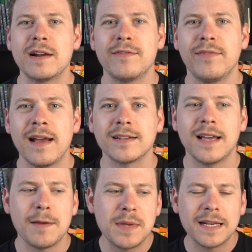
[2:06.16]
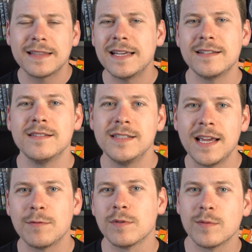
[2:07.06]
effect. I mean, at the end of the
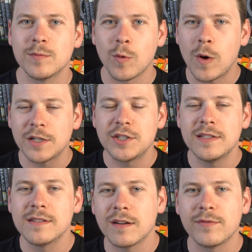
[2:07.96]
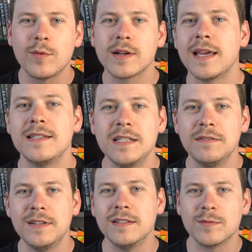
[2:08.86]
day, we're watching these on 4K
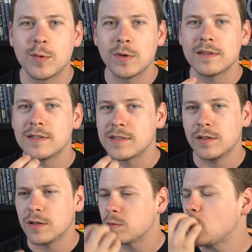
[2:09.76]
TVs. We want this to look